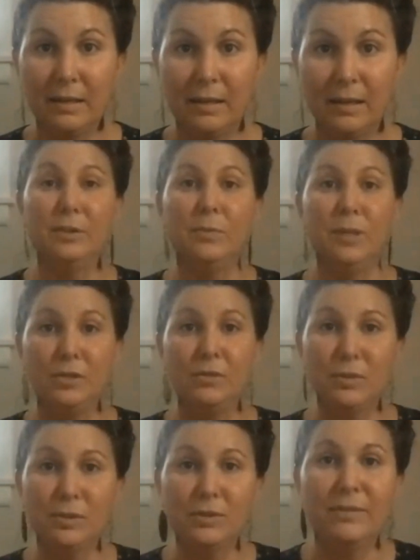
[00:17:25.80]
Once you
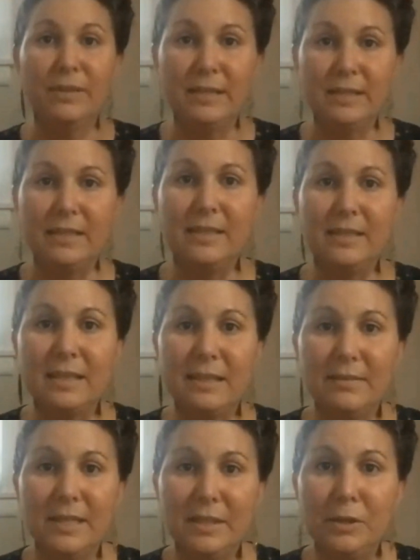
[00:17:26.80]
cultivate a sense of
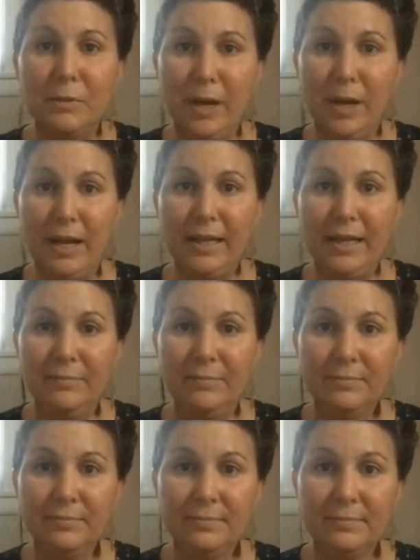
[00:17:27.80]
safety in your body,
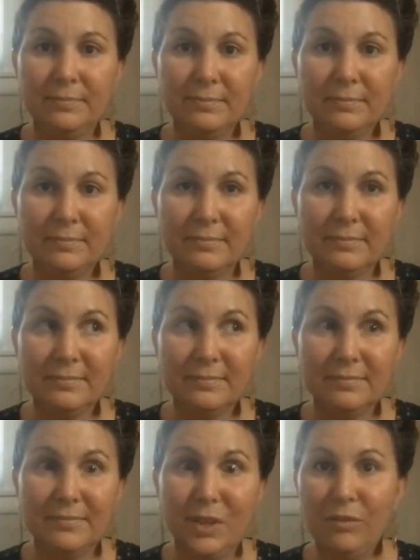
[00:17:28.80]

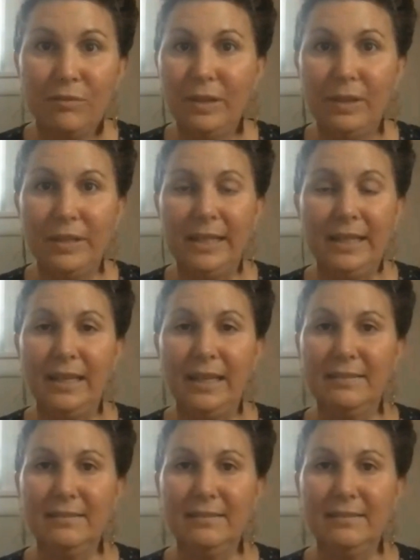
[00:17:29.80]
you can feel anything.